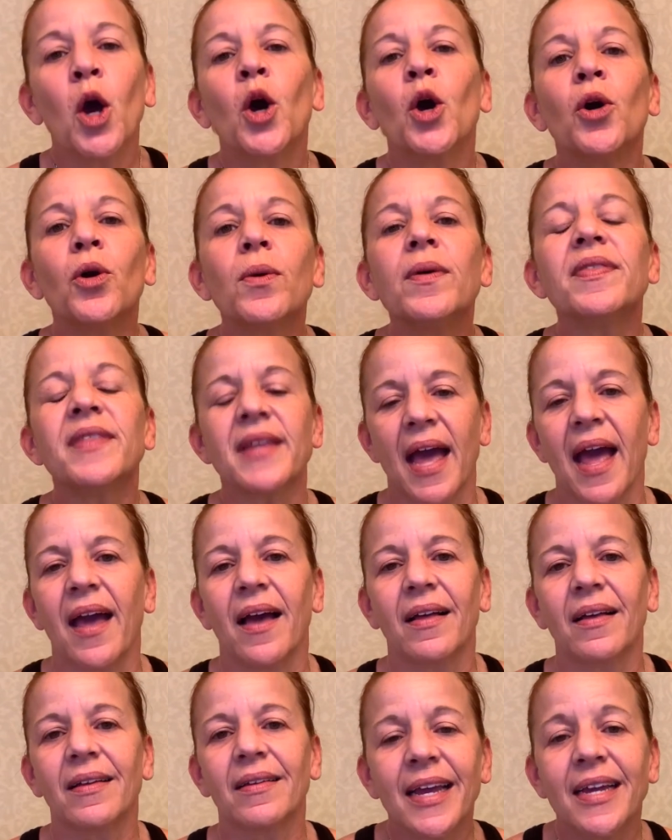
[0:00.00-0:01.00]
Who in the
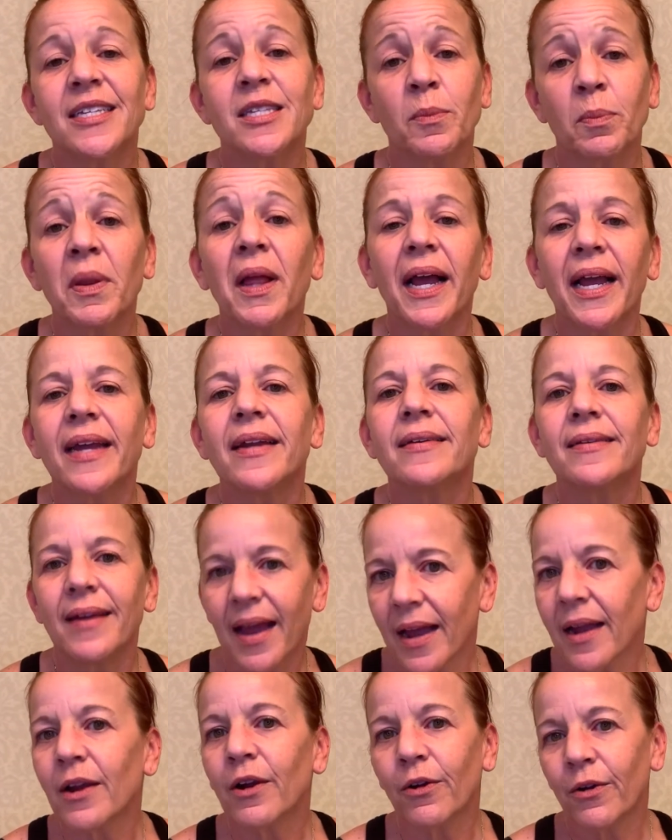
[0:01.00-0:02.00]
hell is applying
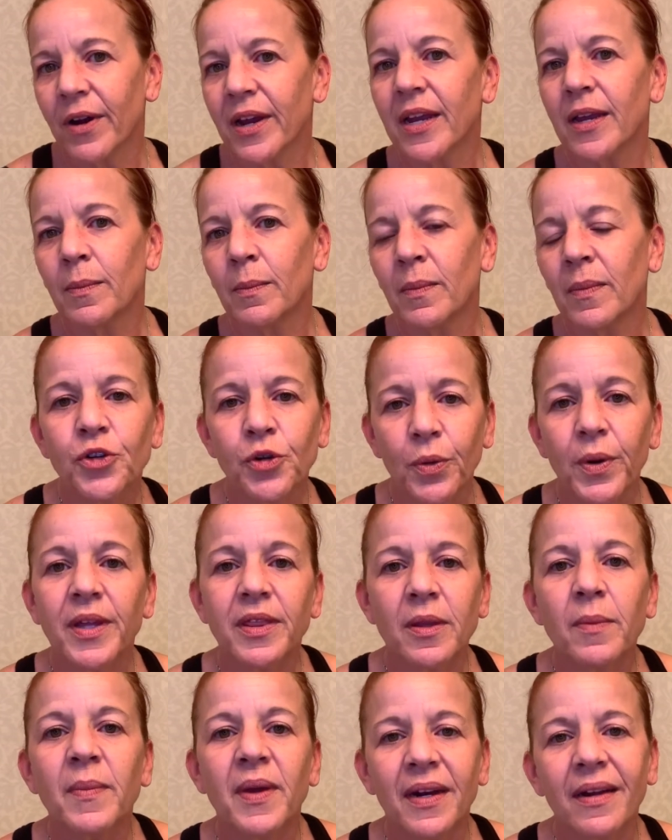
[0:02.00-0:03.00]
neck cream during
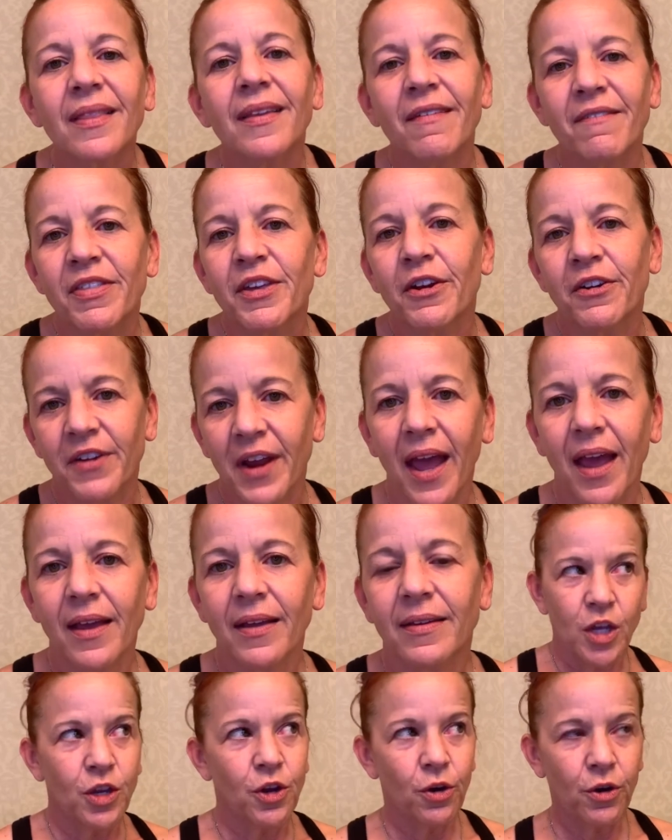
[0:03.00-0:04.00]
the middle of their day?
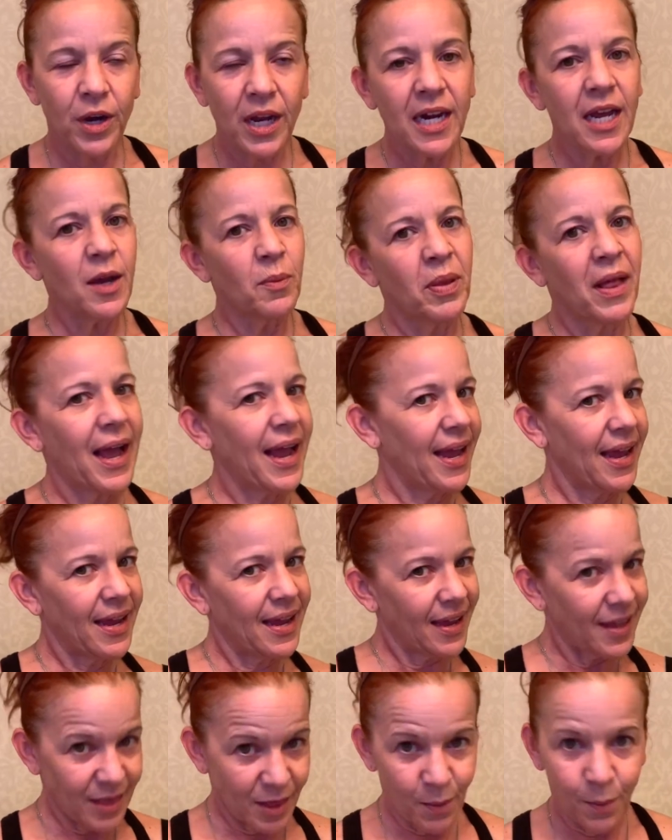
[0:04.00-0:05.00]
You're gonna apply it
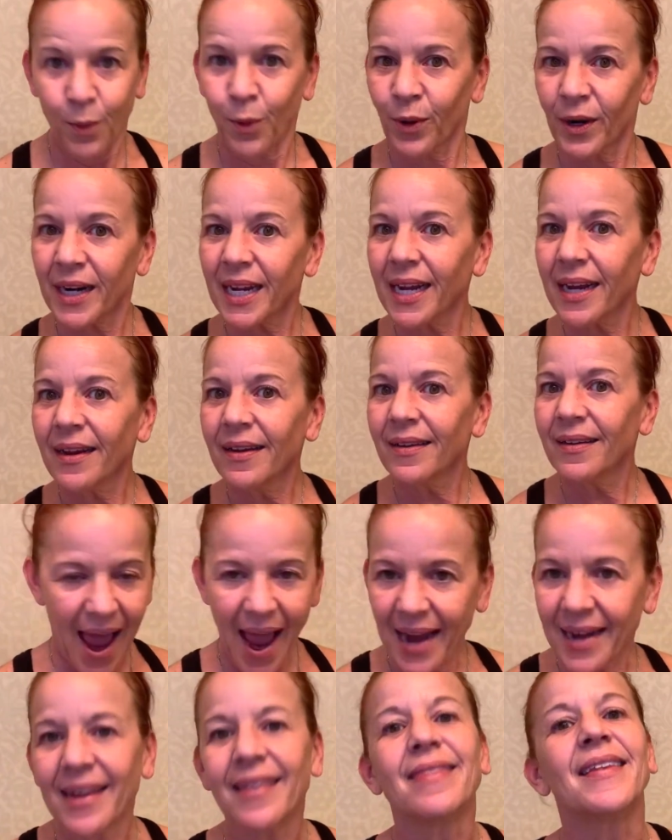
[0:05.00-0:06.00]
in the morning
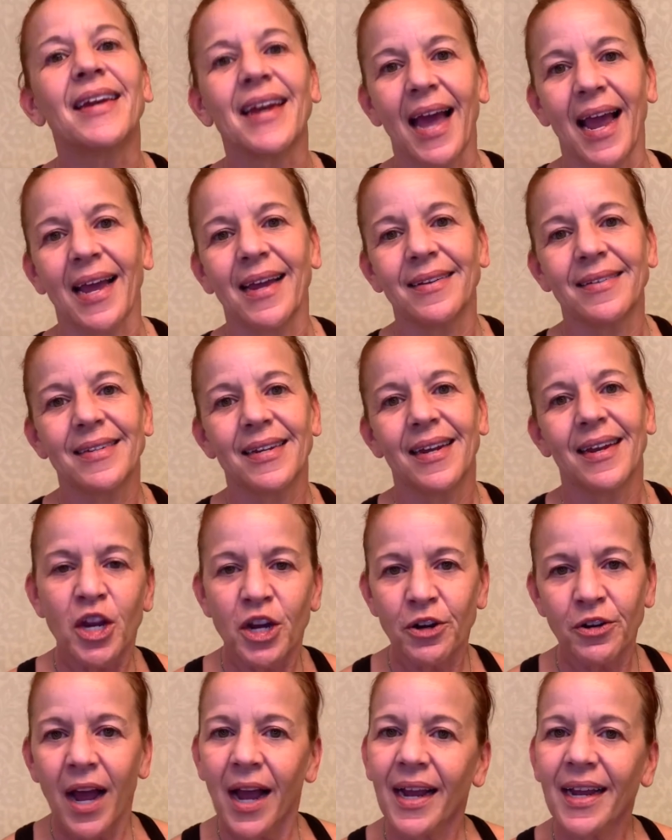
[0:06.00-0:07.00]
and in the night.
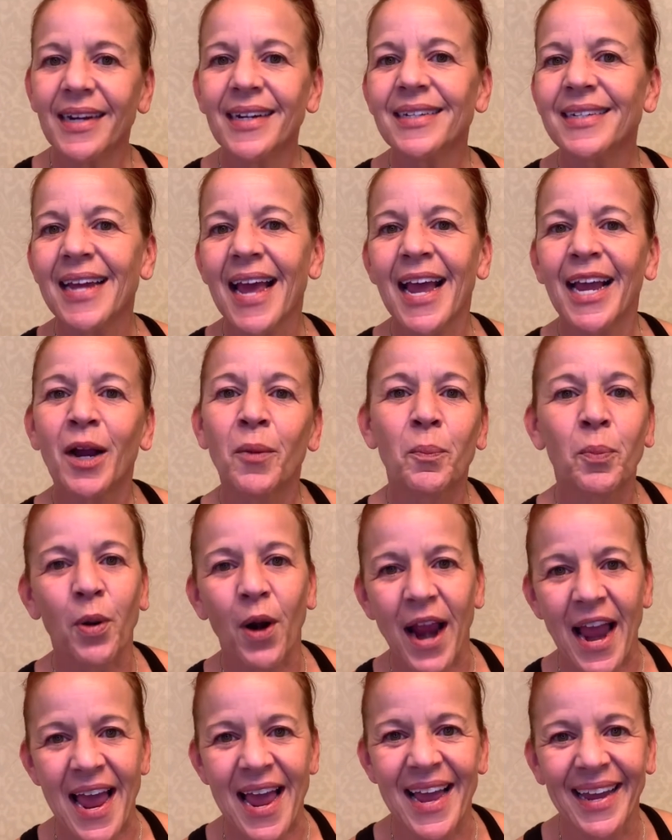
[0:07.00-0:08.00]
You're not gonna take a
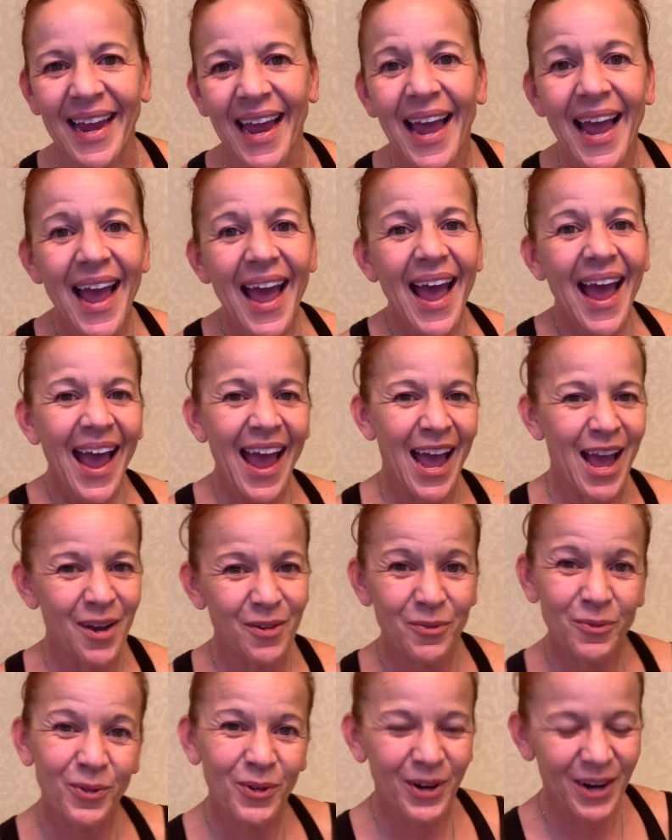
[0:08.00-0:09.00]
break
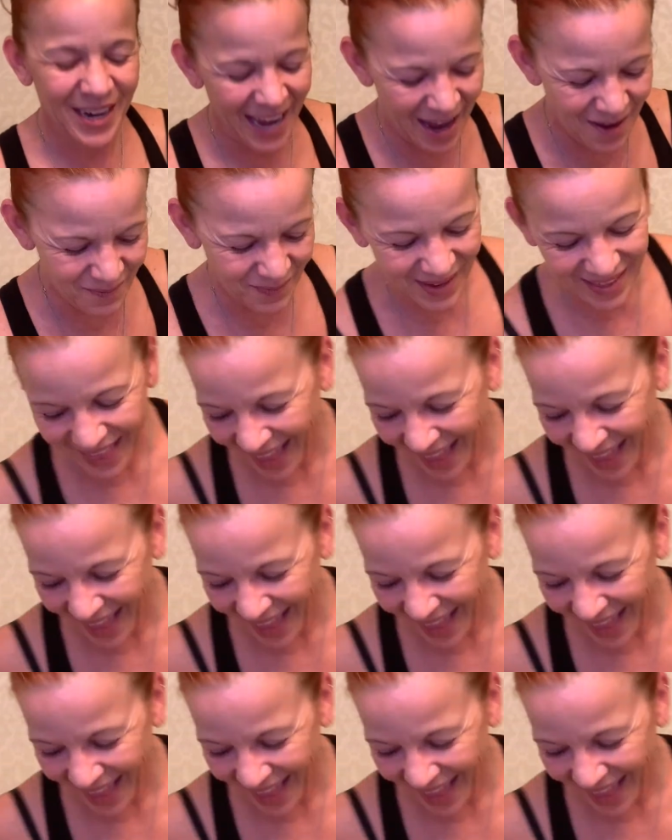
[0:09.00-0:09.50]
at work and be